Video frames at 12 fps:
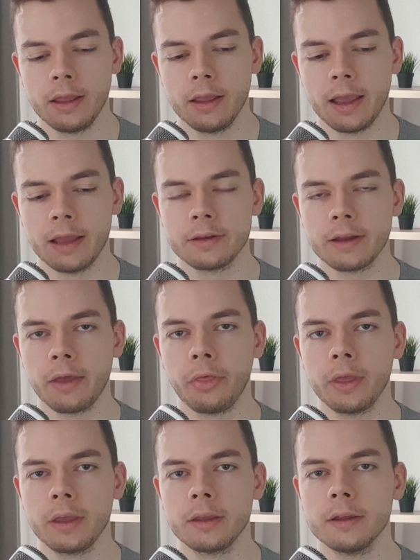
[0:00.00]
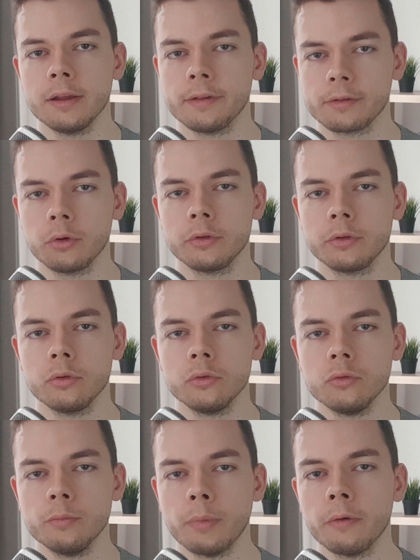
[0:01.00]
And I think it's good to
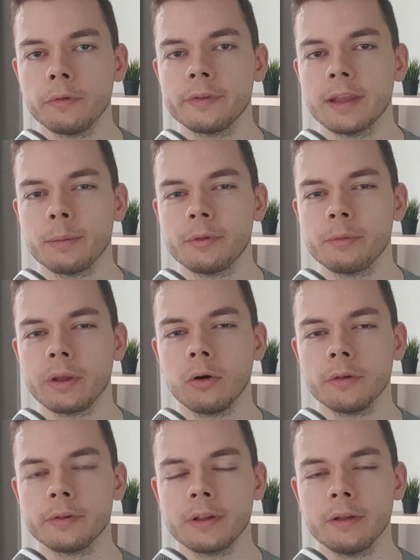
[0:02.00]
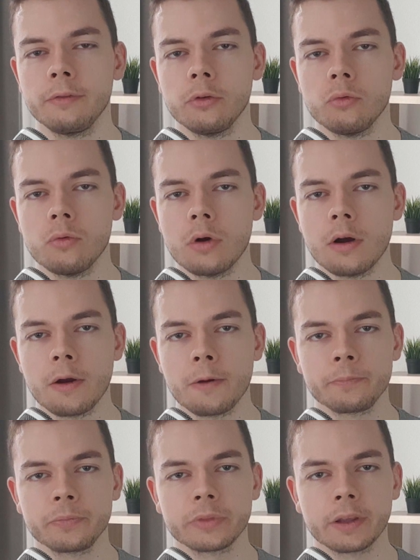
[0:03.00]
do both steps because if you uh,
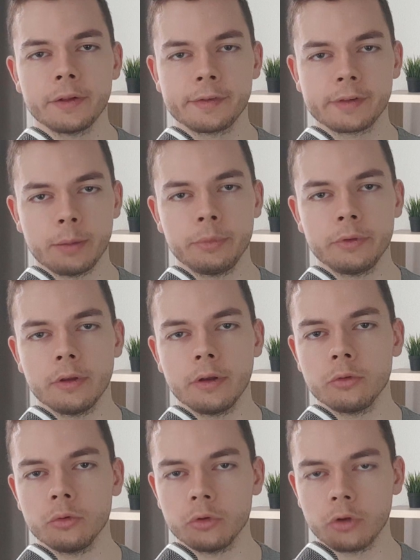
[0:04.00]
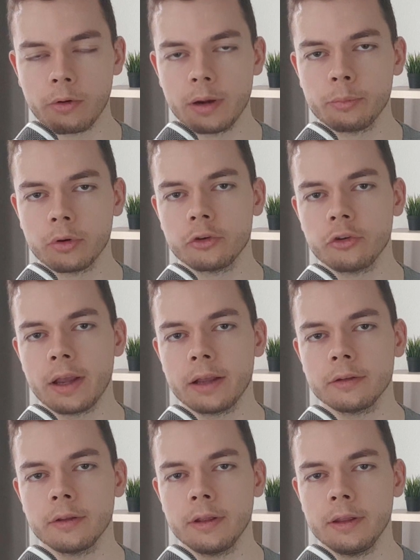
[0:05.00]
skip the tutorial
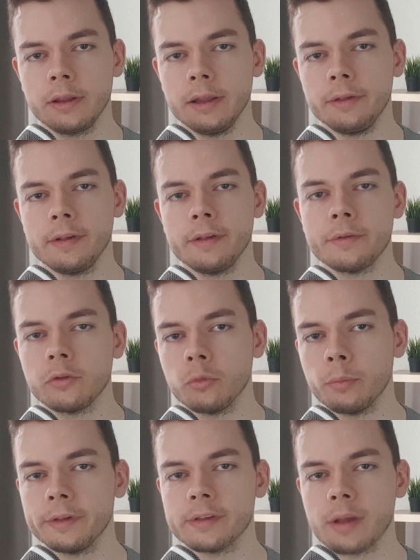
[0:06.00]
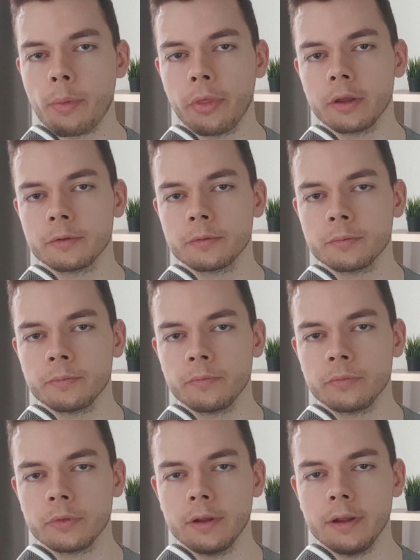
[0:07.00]
project, it's easy to miss something.
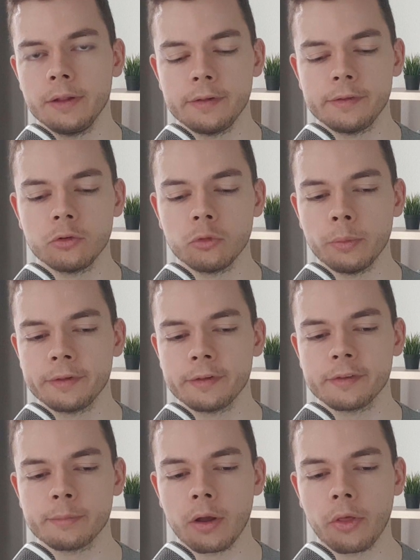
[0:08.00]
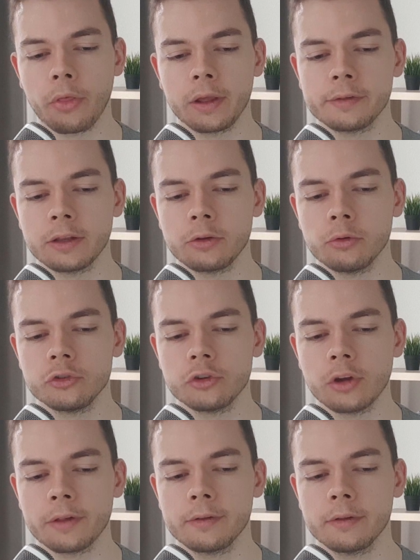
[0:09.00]
It's easy to miss small things that you
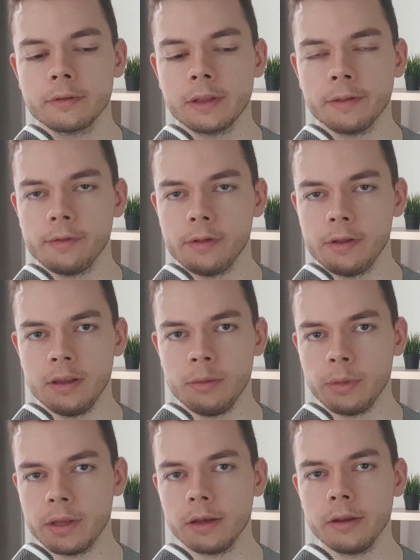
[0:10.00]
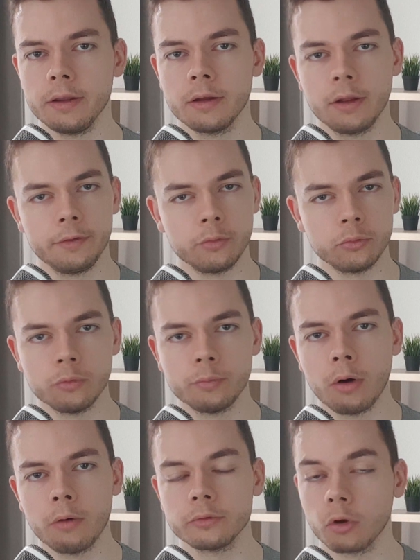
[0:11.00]
just didn't see immediately. So do
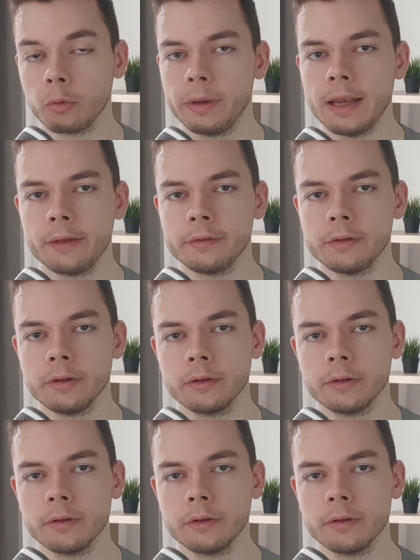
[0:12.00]
both, don't be lazy.